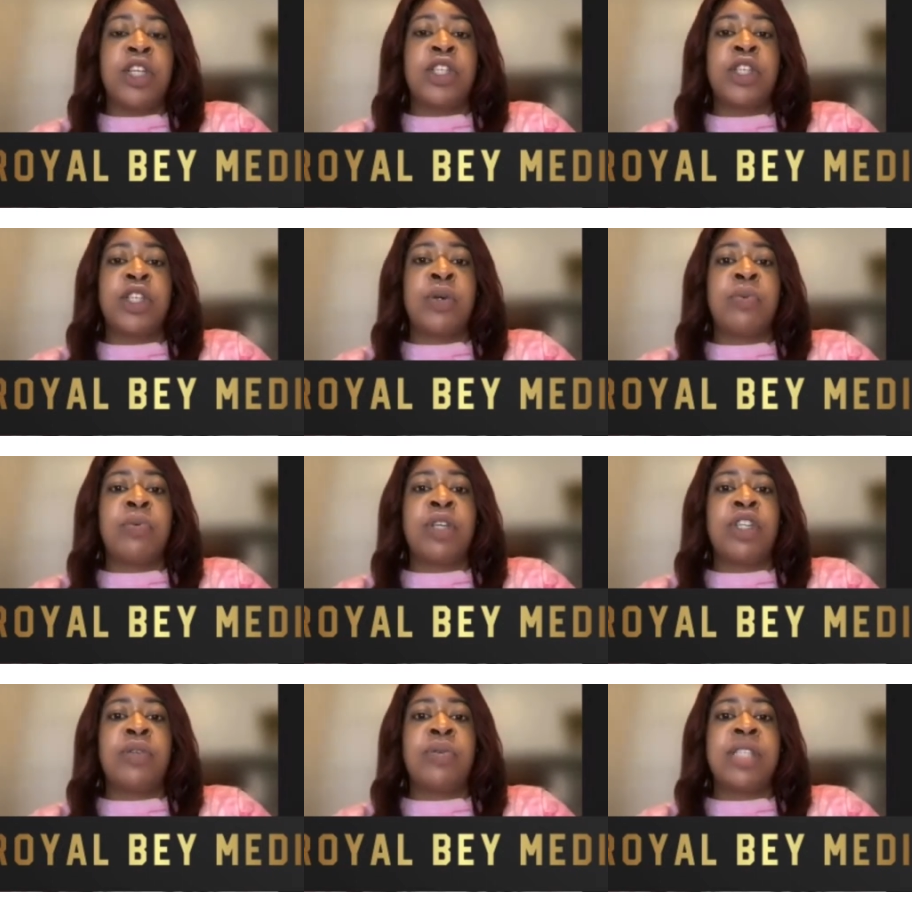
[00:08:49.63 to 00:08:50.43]
So
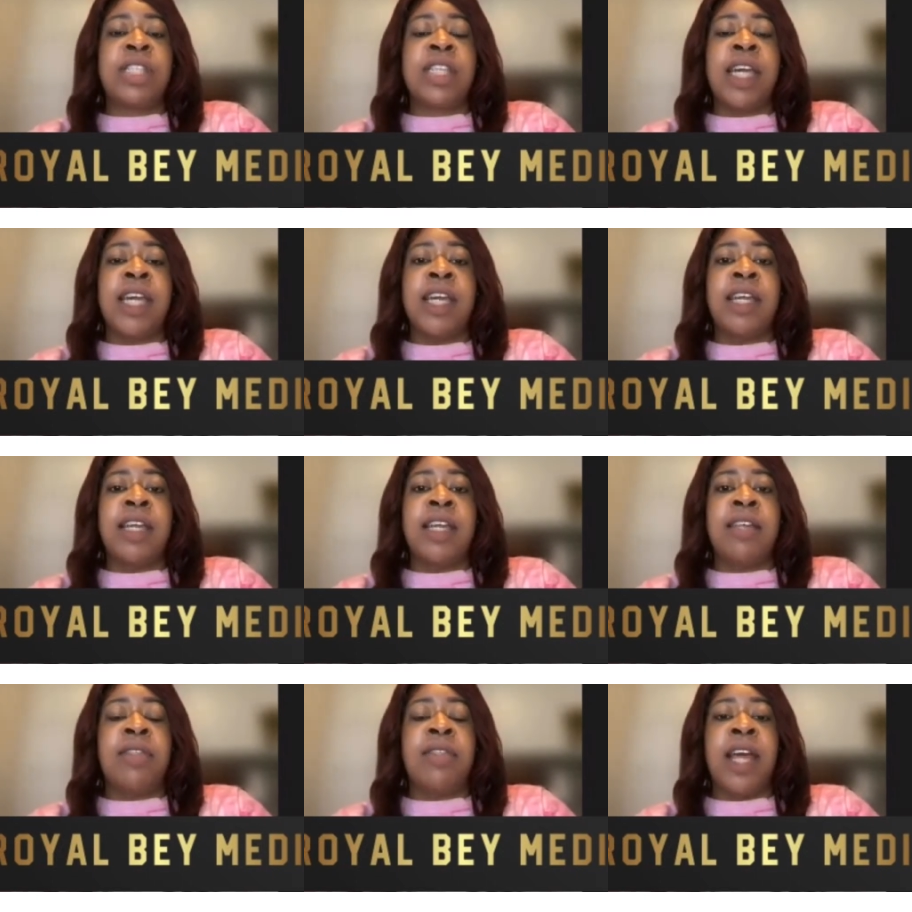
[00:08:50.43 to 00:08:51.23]
would you
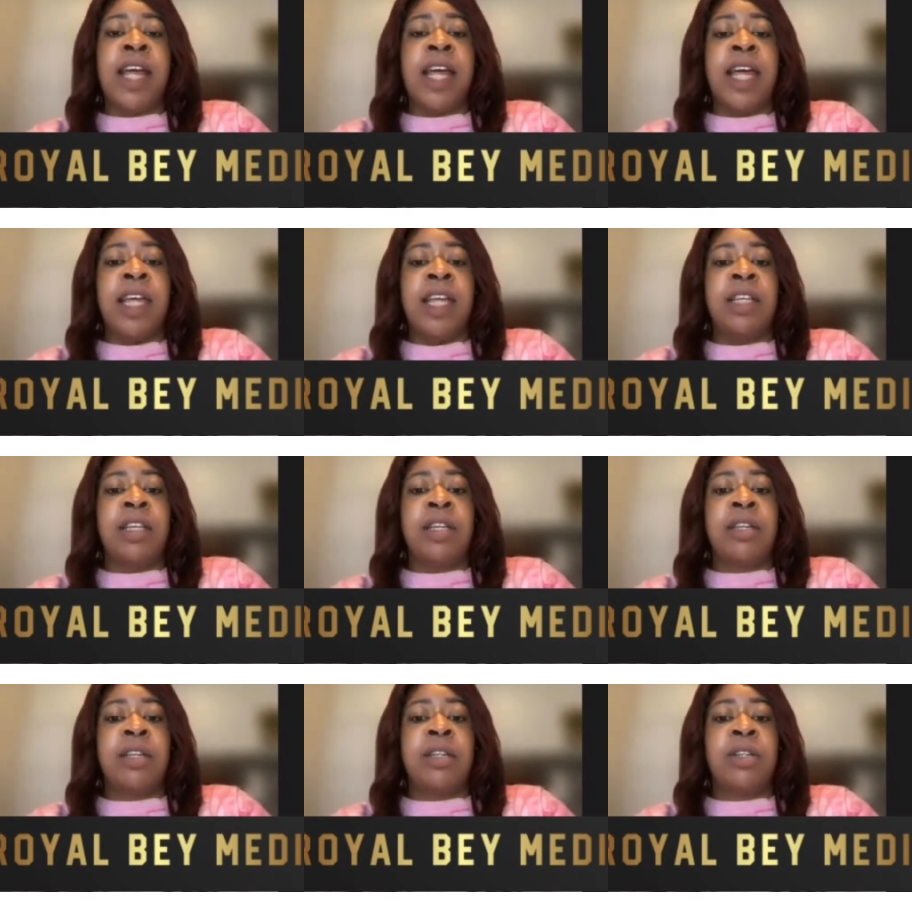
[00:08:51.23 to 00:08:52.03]
say that
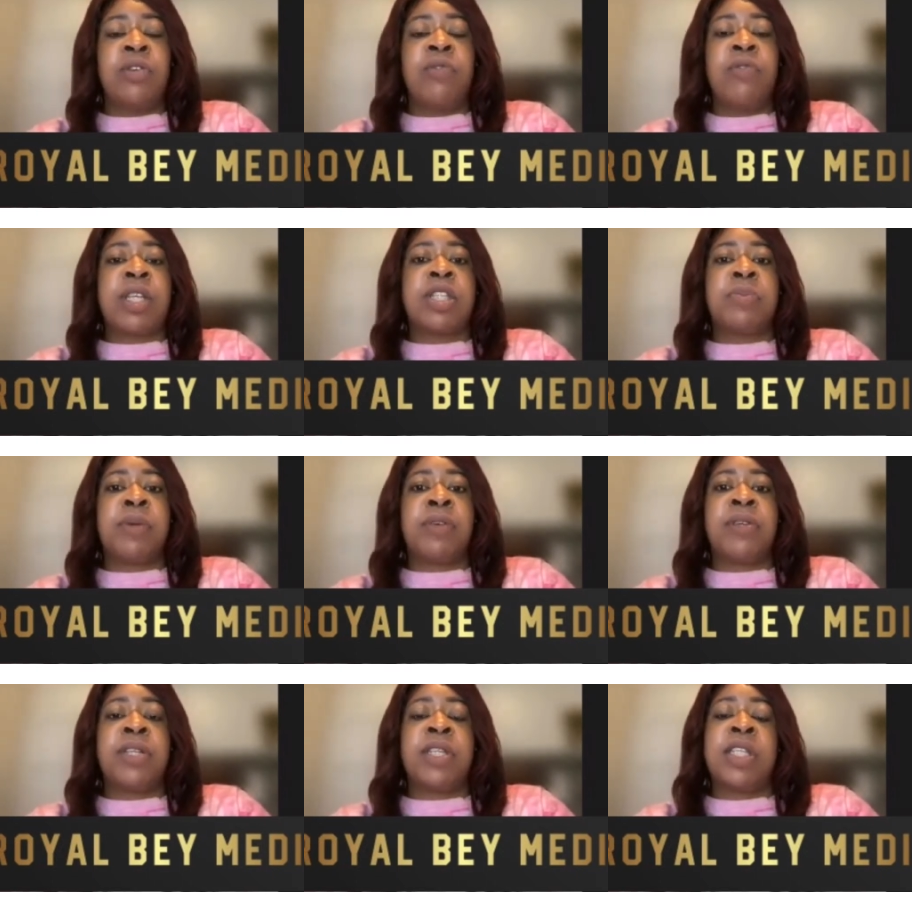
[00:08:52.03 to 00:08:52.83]
you've
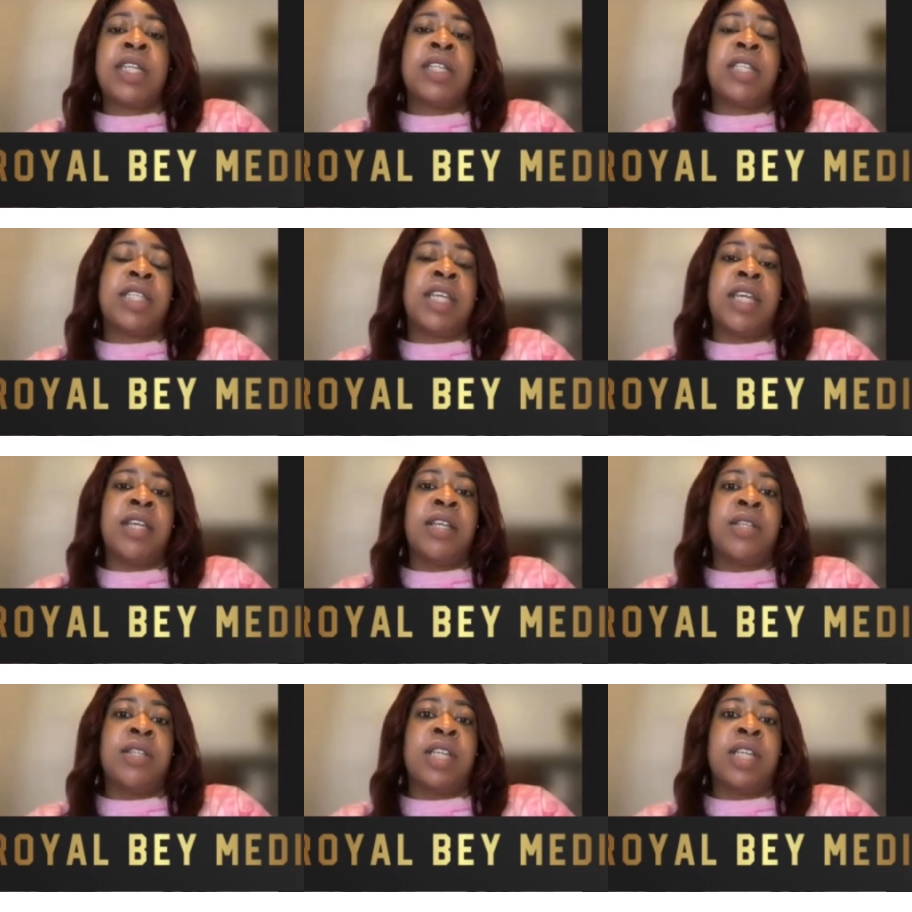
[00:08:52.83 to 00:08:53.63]
experienced these
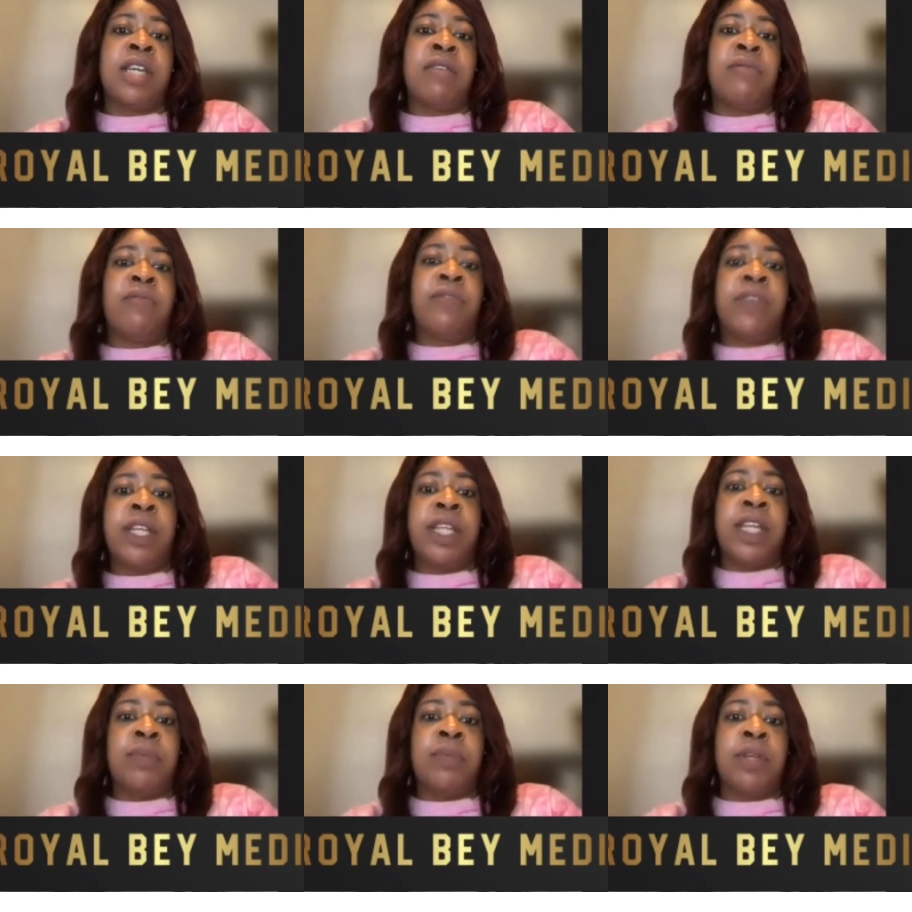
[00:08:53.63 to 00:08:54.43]
things in
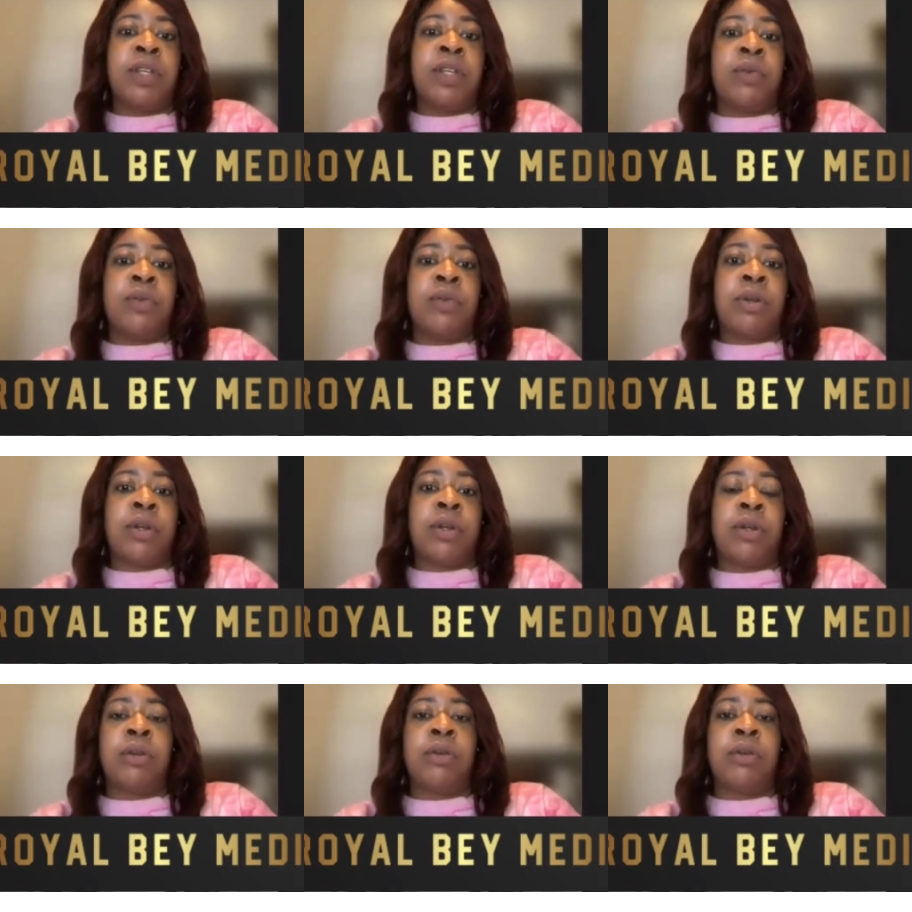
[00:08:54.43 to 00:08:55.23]
Philly when you
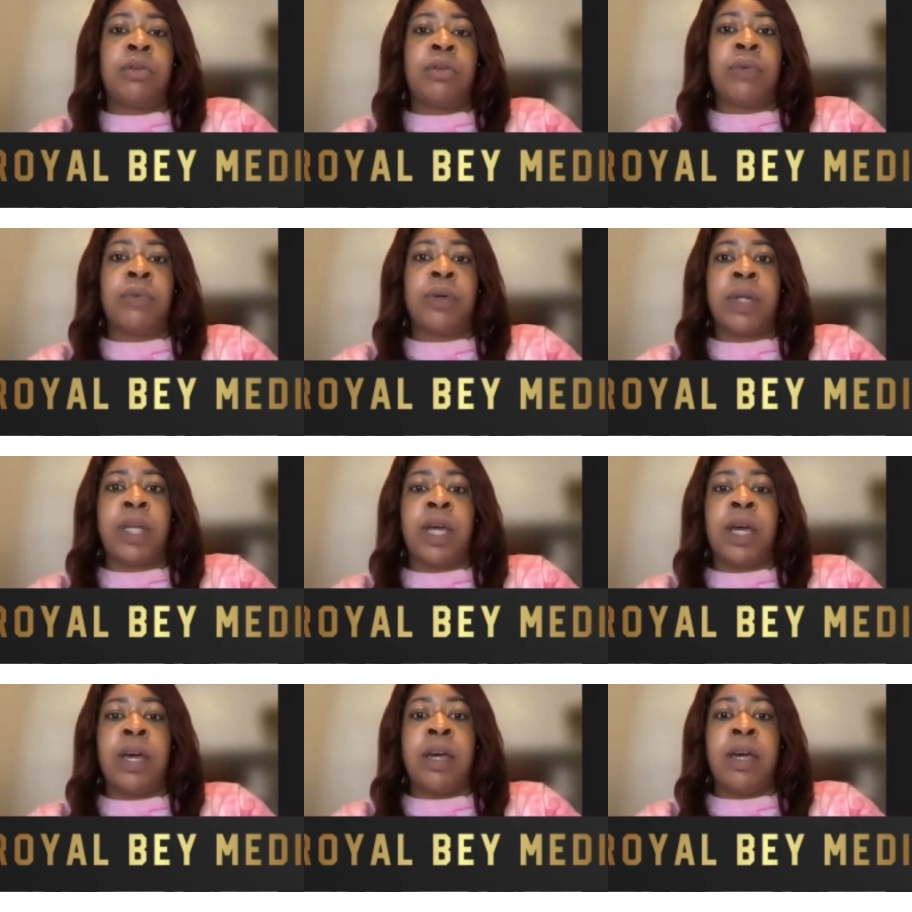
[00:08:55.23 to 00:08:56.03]
were
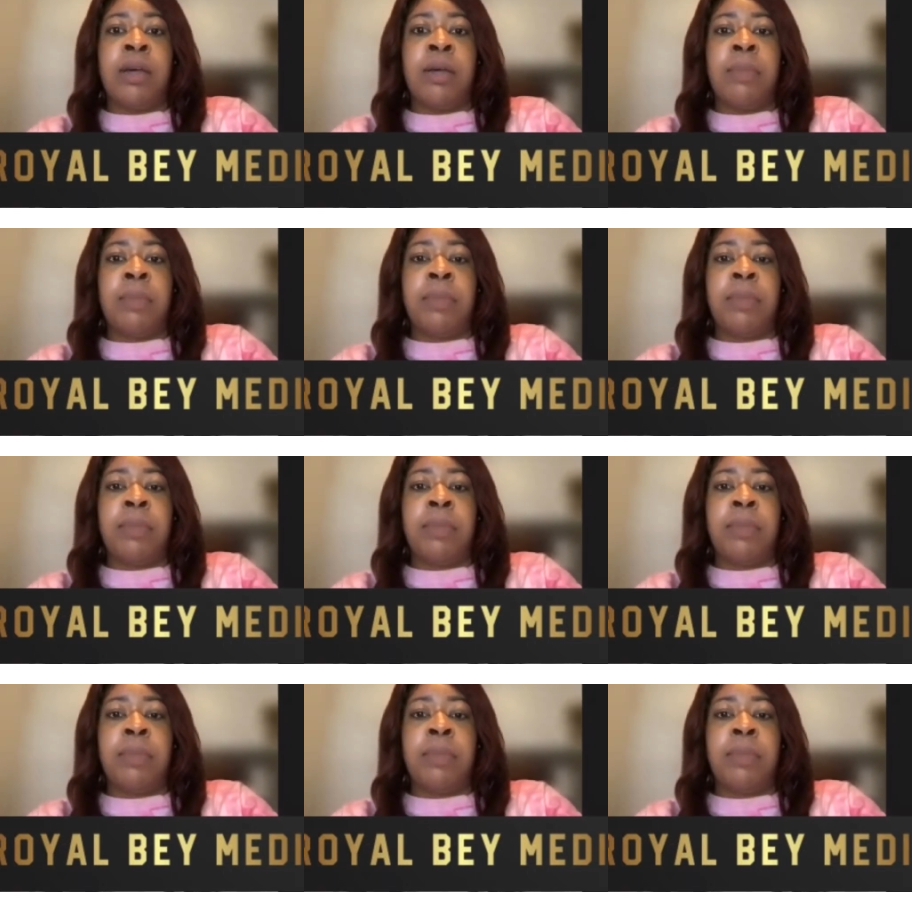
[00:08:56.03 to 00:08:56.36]
growing up?